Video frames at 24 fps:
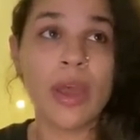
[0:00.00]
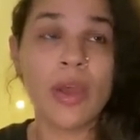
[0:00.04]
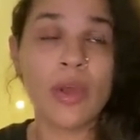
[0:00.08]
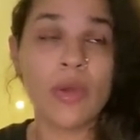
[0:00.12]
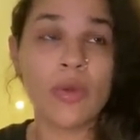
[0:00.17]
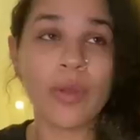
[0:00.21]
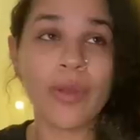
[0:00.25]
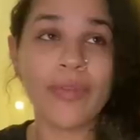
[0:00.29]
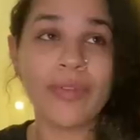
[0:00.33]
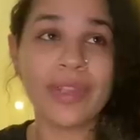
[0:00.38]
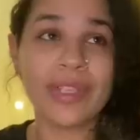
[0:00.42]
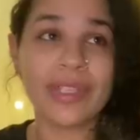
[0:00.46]

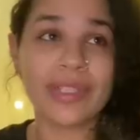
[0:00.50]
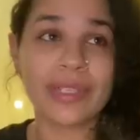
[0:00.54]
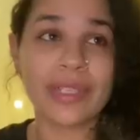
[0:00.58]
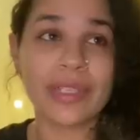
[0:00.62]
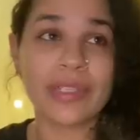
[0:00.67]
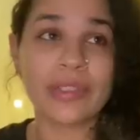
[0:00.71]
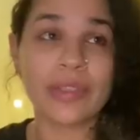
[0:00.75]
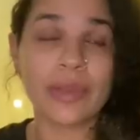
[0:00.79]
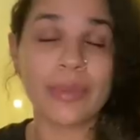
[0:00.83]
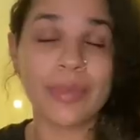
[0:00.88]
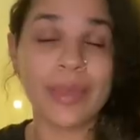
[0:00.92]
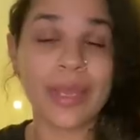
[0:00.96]
Whoever this is
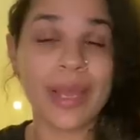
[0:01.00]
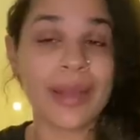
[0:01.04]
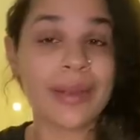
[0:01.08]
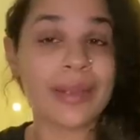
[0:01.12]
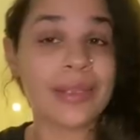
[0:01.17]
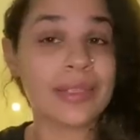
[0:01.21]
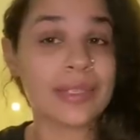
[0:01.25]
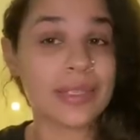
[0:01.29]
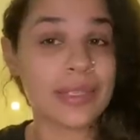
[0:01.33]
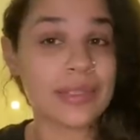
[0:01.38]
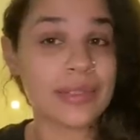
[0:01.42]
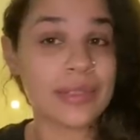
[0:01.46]
could be at a
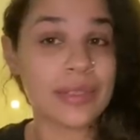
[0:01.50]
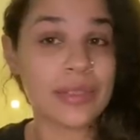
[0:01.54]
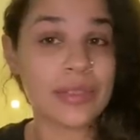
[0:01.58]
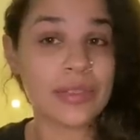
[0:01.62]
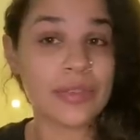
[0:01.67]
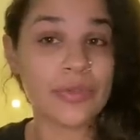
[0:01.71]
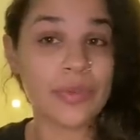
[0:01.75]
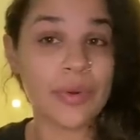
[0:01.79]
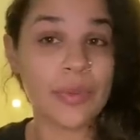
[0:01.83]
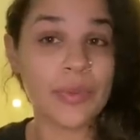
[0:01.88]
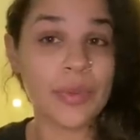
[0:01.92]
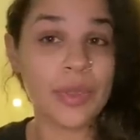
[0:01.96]
distance
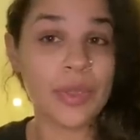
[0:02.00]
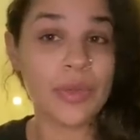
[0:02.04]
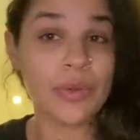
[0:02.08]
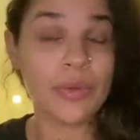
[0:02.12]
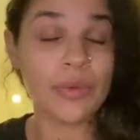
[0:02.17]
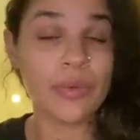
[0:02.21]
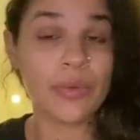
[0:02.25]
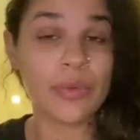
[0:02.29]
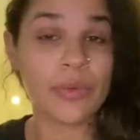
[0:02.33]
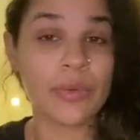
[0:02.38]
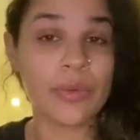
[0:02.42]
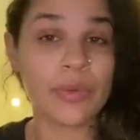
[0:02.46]
from
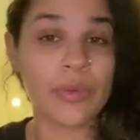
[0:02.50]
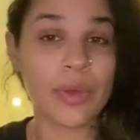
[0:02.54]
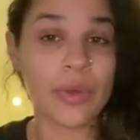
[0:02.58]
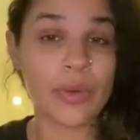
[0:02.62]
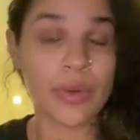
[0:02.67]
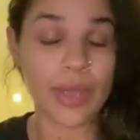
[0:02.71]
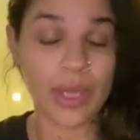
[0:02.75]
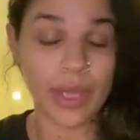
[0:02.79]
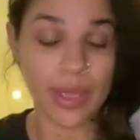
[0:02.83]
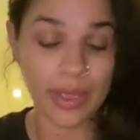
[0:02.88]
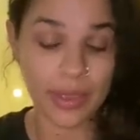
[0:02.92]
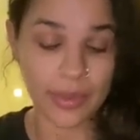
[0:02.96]
you.
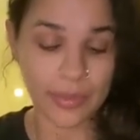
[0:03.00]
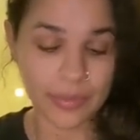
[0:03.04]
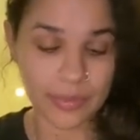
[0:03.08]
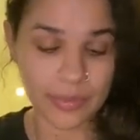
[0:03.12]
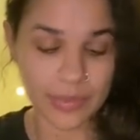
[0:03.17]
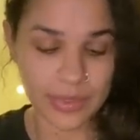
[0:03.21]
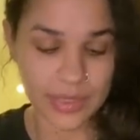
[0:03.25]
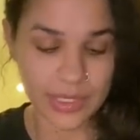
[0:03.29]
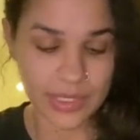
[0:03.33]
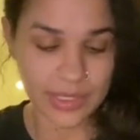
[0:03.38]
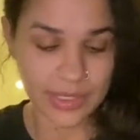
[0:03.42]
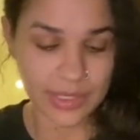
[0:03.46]
Okay.
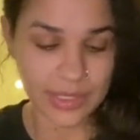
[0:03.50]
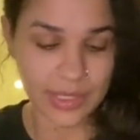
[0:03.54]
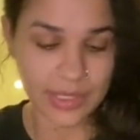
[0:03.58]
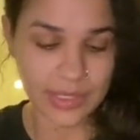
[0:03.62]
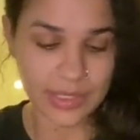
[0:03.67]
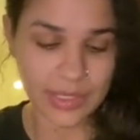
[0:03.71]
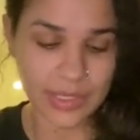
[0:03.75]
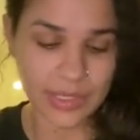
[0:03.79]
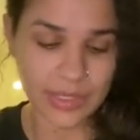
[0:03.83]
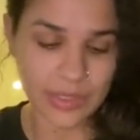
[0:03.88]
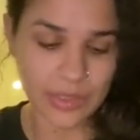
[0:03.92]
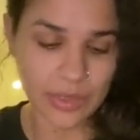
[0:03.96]
This is a
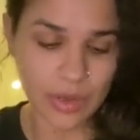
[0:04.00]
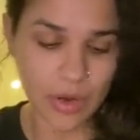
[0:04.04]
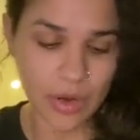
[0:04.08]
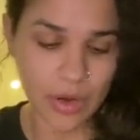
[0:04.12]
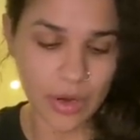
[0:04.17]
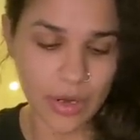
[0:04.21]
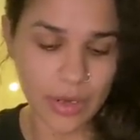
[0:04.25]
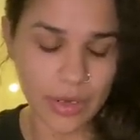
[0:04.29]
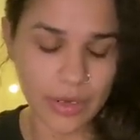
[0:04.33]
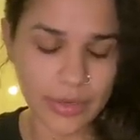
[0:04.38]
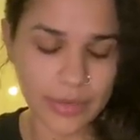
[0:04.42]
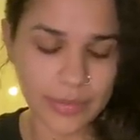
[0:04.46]
distance
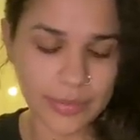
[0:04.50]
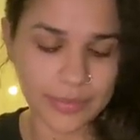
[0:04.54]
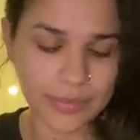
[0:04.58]
card.